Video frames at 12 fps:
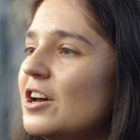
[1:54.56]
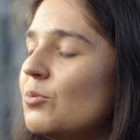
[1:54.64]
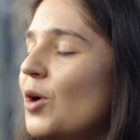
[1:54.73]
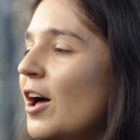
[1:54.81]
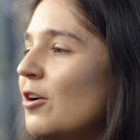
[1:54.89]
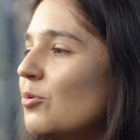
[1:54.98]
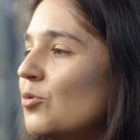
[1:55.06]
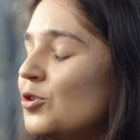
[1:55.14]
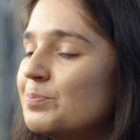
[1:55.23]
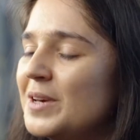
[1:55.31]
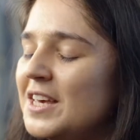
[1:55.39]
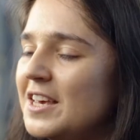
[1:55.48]
well, we'll
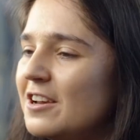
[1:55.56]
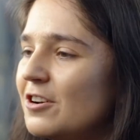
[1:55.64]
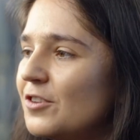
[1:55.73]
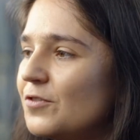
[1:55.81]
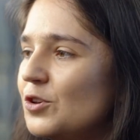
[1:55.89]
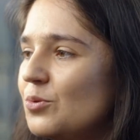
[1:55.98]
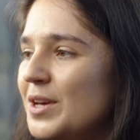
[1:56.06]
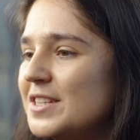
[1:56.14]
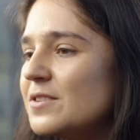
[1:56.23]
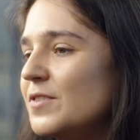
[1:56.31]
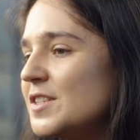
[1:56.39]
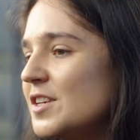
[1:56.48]
be here in a few weeks
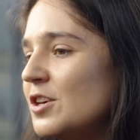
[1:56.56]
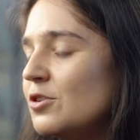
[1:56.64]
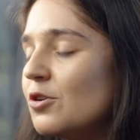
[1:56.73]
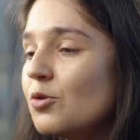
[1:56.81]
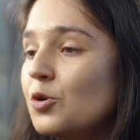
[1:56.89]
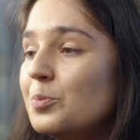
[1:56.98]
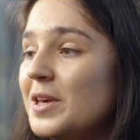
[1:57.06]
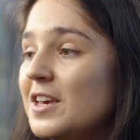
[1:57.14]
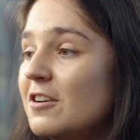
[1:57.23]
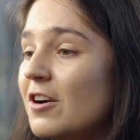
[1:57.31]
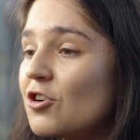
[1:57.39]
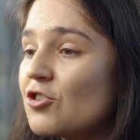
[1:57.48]
to visit you, or we'll be here at